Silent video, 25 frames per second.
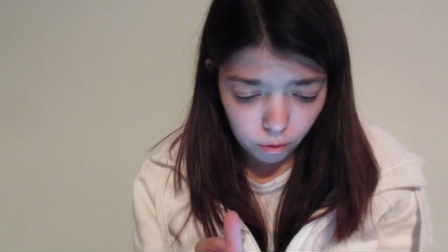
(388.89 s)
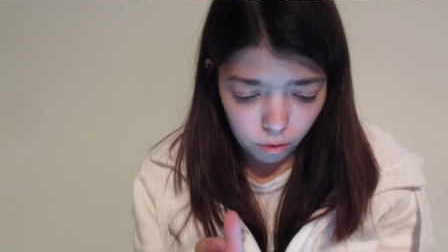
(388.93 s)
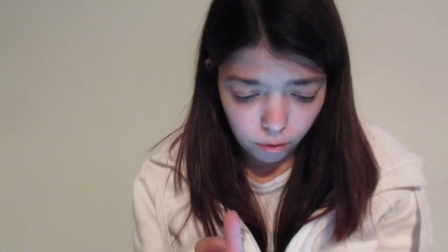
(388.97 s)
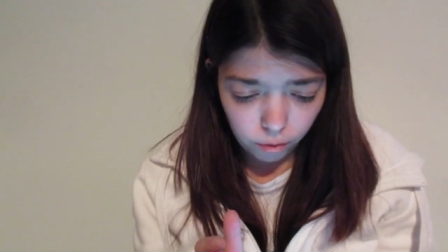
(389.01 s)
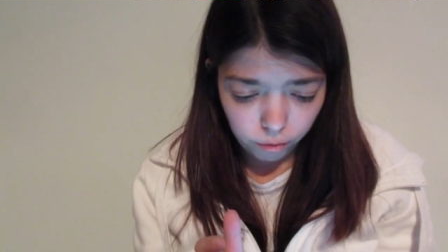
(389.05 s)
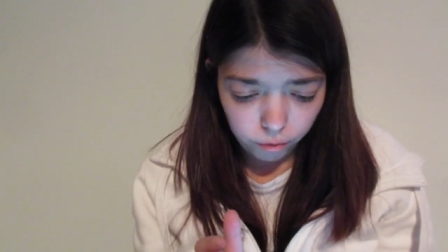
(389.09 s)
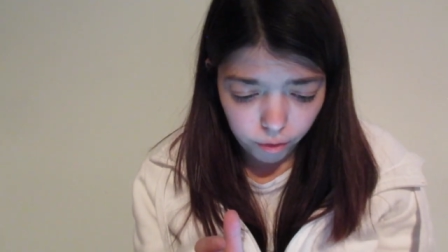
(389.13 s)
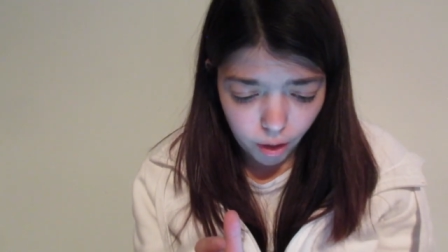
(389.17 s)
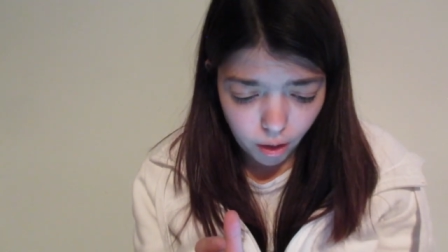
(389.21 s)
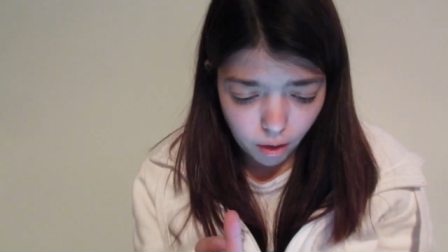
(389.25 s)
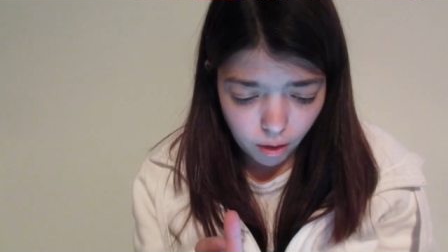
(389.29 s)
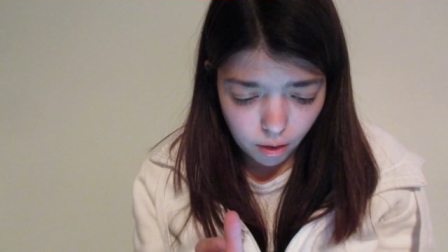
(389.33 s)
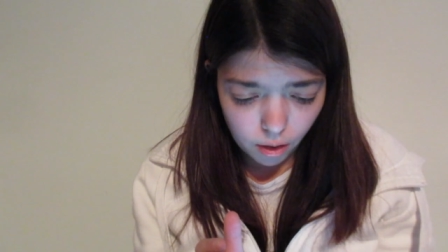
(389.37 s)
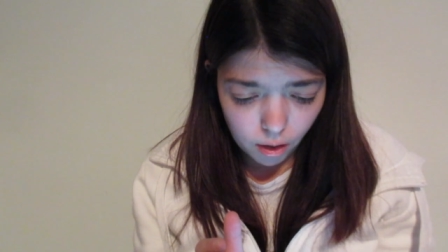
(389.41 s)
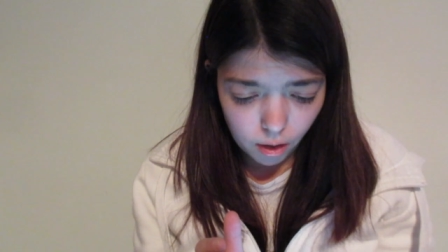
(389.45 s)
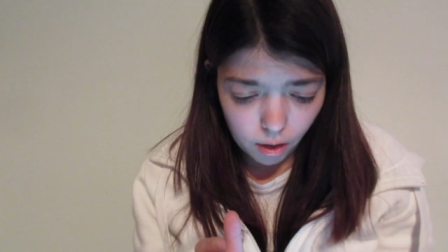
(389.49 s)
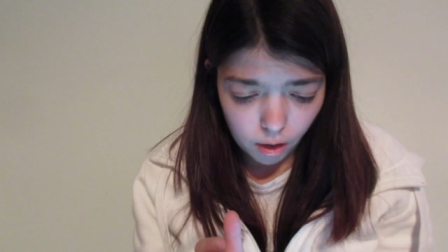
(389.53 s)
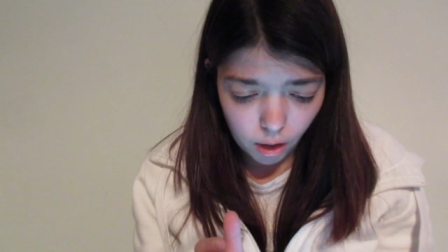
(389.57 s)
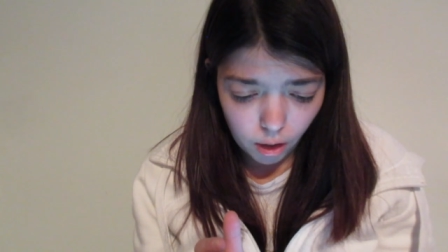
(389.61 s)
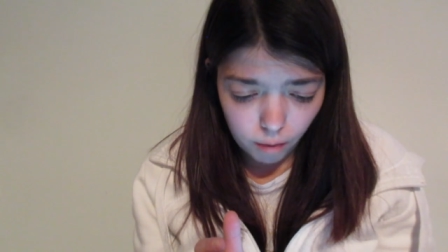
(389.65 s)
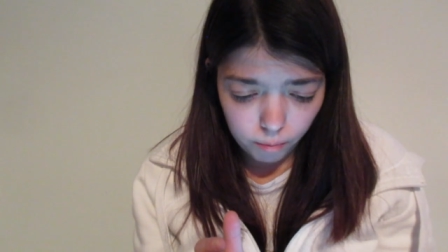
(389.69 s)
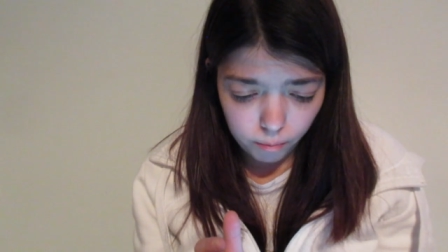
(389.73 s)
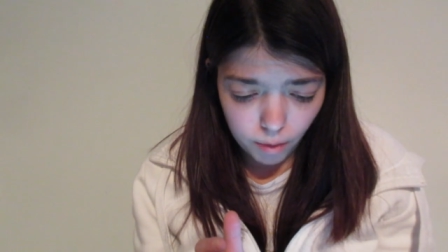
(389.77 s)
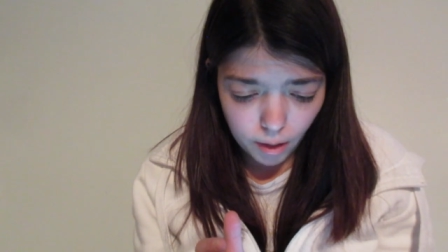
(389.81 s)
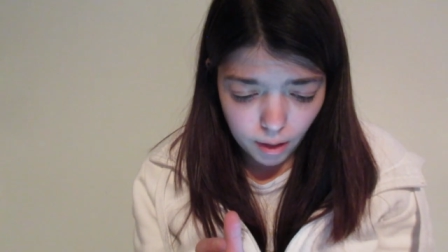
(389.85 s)
To fix it,
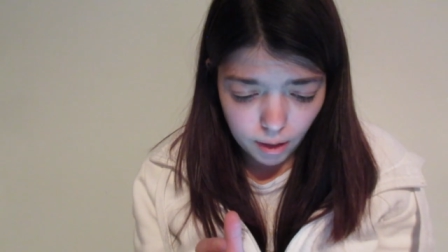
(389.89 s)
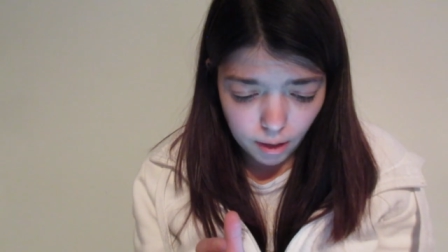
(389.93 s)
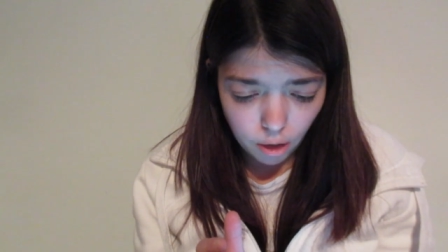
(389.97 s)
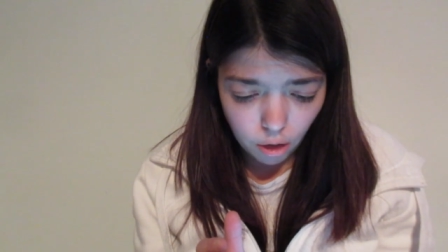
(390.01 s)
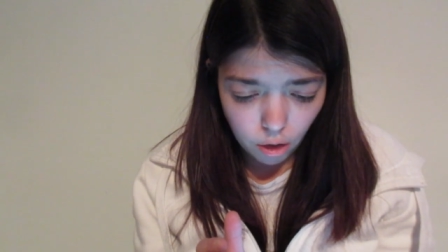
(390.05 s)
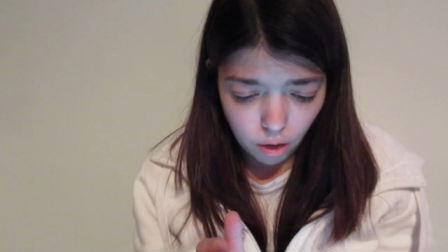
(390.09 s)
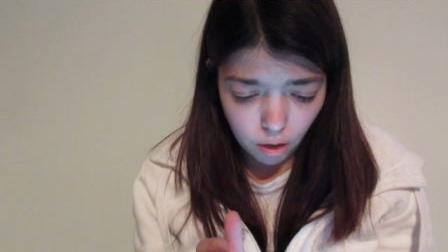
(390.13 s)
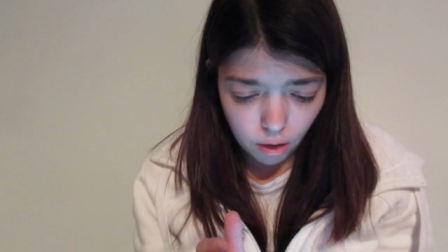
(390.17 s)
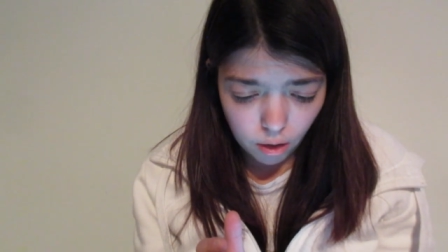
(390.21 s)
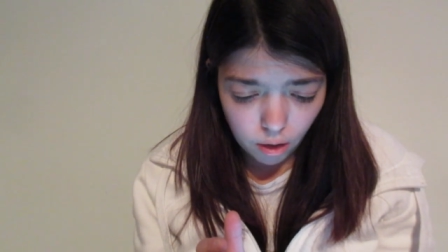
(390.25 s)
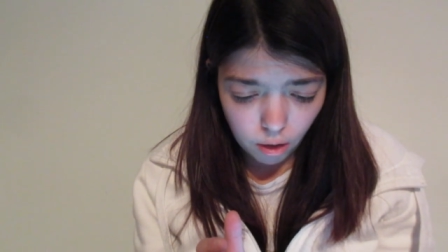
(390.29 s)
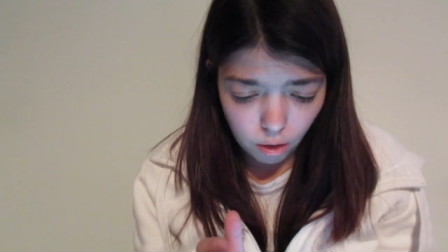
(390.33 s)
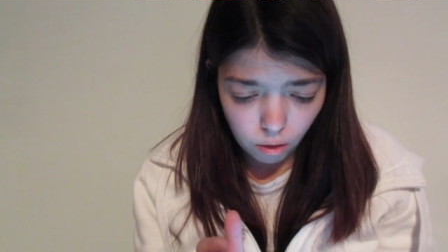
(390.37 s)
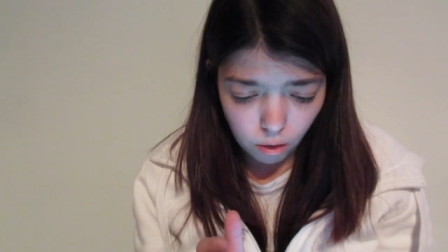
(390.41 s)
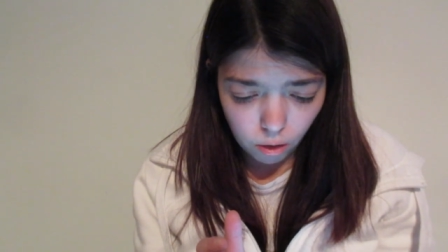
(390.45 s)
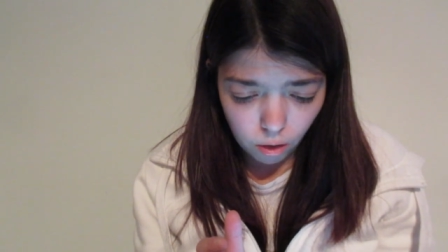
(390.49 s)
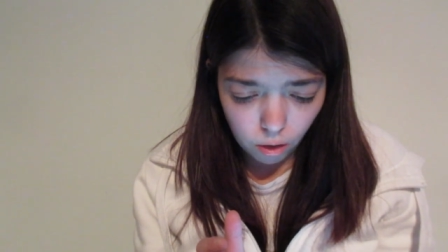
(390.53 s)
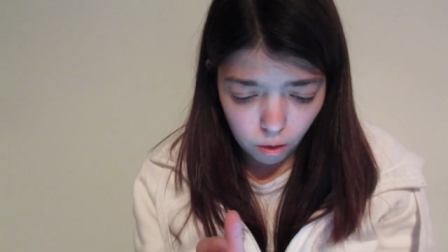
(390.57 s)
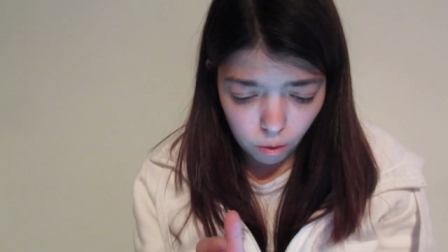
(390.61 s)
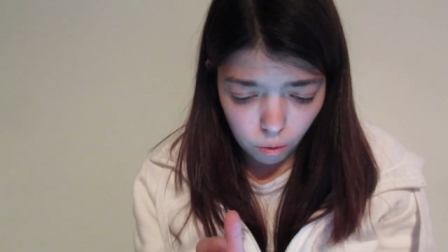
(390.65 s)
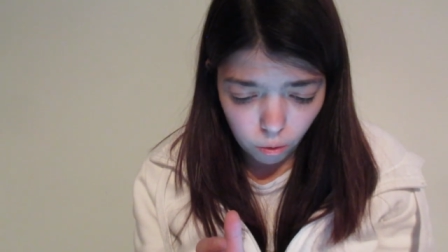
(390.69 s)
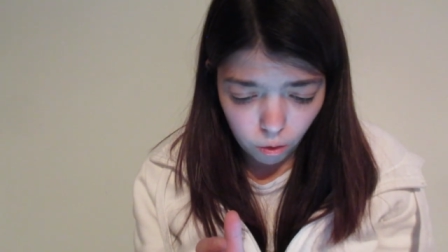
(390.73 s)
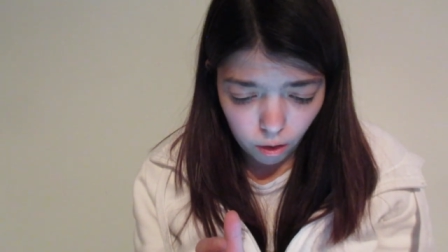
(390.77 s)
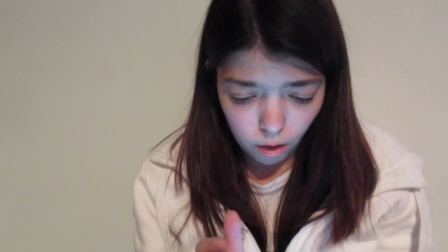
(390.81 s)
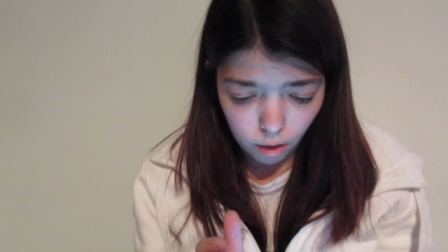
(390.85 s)
they must journey to the
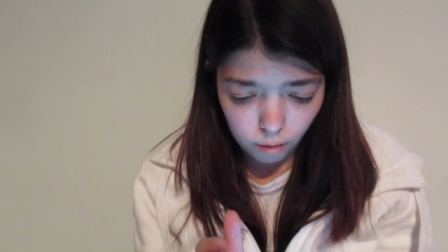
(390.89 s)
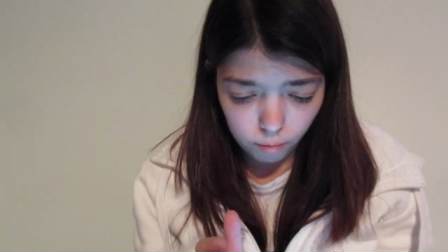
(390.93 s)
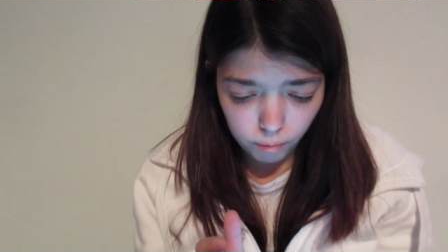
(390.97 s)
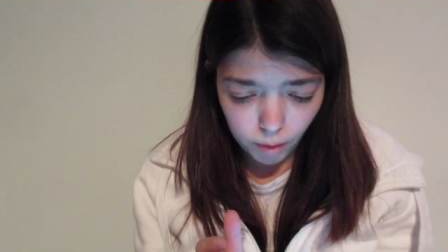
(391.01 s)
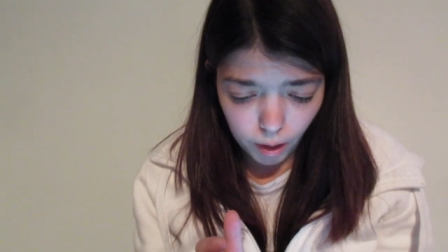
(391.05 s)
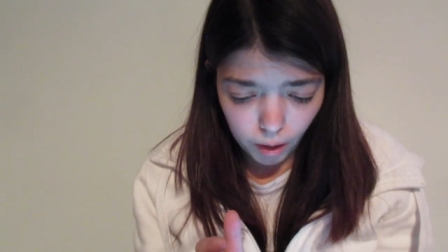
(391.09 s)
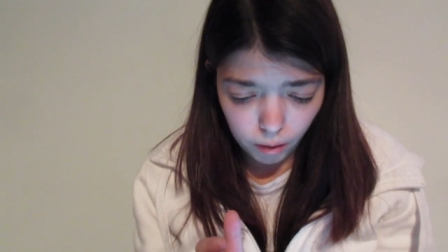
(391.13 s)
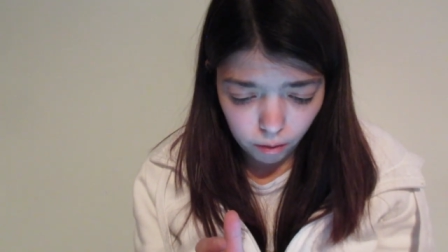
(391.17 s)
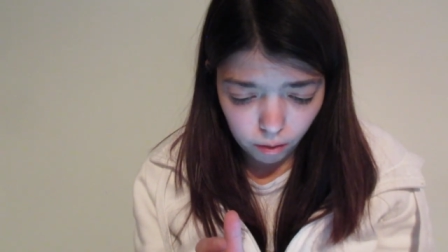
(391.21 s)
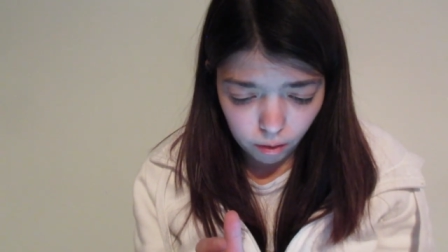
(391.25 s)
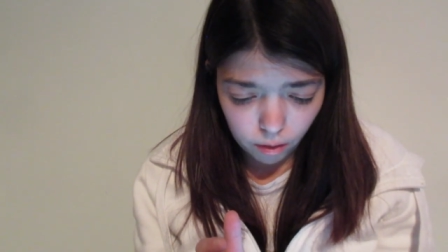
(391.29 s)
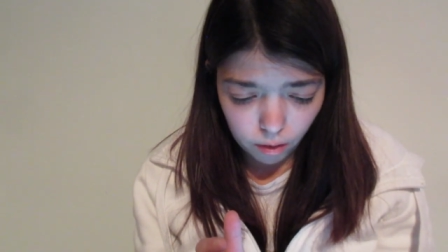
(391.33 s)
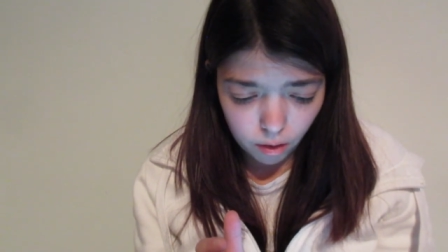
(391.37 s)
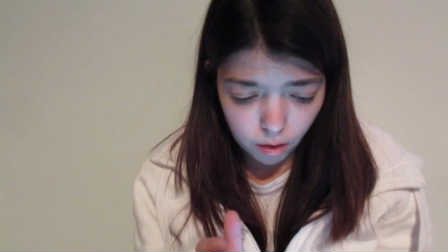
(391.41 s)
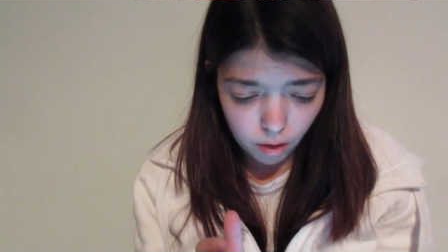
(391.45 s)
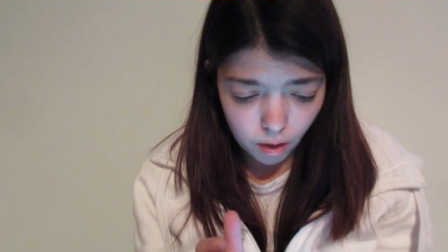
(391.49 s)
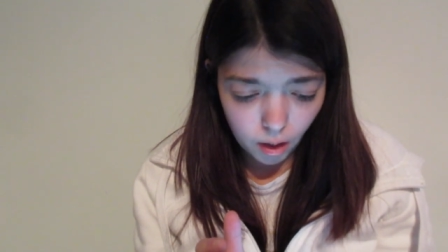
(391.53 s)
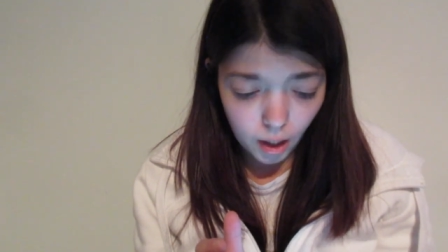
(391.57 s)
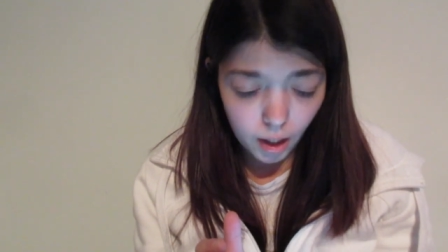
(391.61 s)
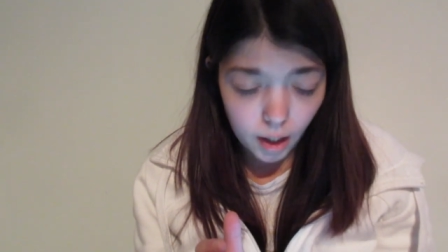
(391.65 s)
northern mountains,